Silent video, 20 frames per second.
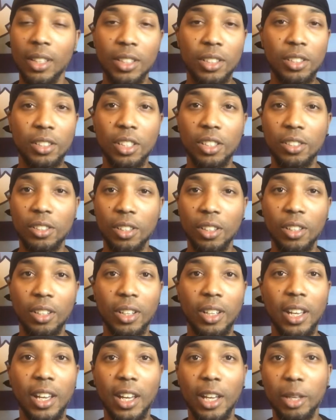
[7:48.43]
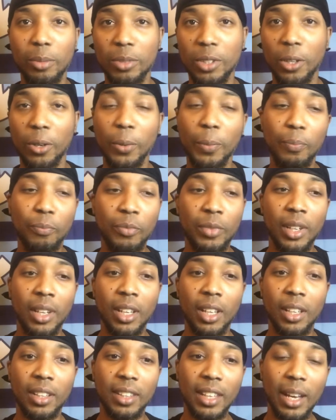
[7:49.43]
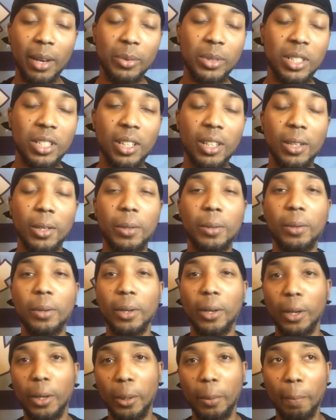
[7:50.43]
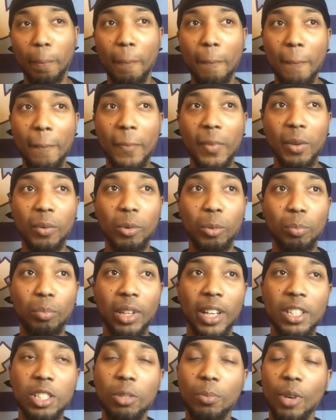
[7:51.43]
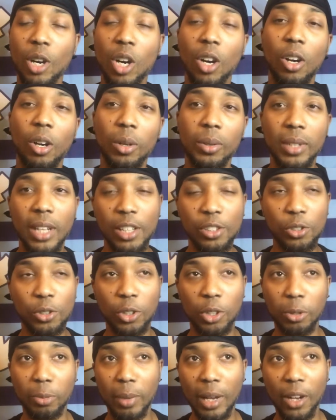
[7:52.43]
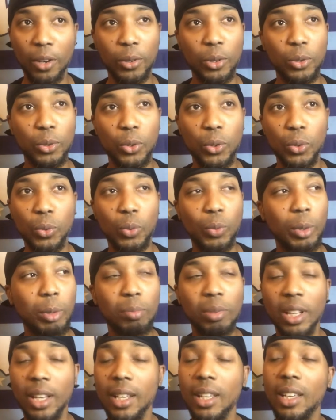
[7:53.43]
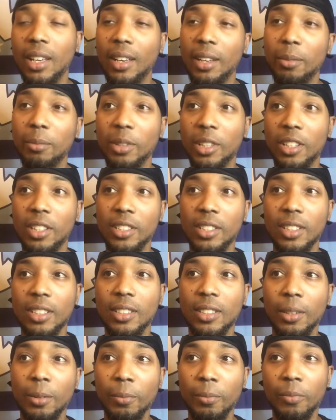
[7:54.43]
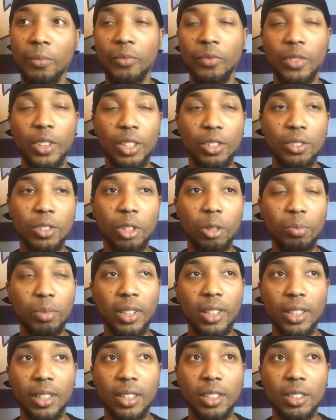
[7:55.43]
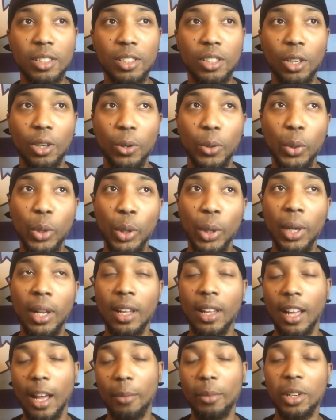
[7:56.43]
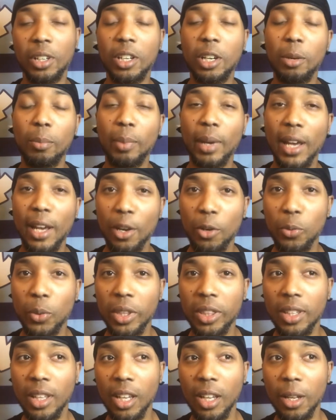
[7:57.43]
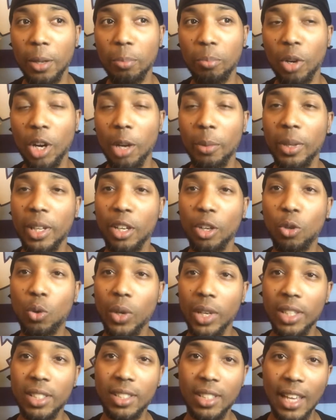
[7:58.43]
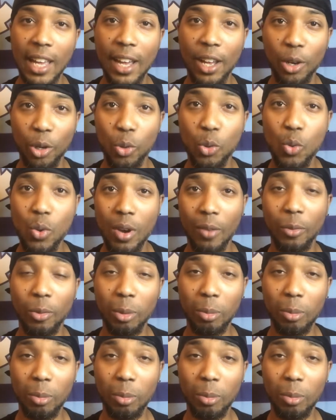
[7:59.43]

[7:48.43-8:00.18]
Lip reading: just a good game. So that was it. Play tomorrow. Not sure about who we play yet because they're still playing. So I'm going to come back with probably a quick scout of whoever we